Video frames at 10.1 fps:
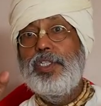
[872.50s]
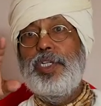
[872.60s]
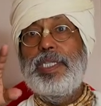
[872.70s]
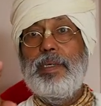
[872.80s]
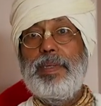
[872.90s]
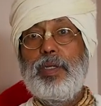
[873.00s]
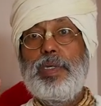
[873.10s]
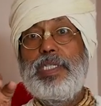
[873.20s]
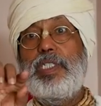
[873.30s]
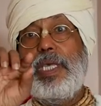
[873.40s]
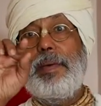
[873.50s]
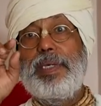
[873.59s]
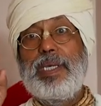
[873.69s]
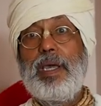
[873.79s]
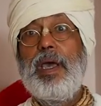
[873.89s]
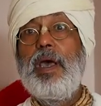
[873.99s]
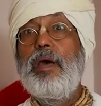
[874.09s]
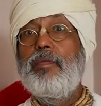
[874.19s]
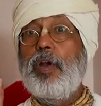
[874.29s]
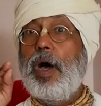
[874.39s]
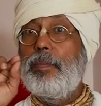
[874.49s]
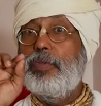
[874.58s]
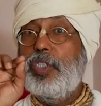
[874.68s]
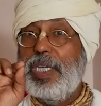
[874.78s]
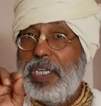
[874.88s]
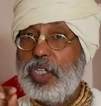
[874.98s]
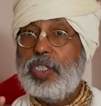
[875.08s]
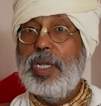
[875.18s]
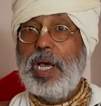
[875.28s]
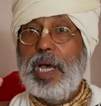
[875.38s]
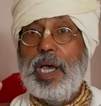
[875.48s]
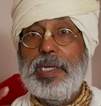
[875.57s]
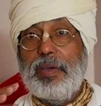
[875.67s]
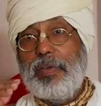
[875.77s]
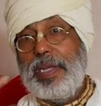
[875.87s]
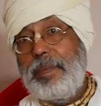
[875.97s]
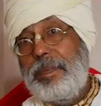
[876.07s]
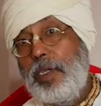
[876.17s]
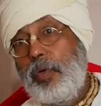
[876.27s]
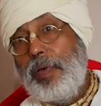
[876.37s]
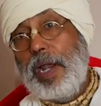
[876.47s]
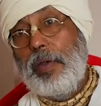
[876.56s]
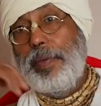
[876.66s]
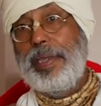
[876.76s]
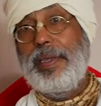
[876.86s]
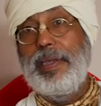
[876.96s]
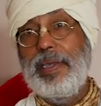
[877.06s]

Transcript: Shruti which is coming from Sri Krishna in a very purified way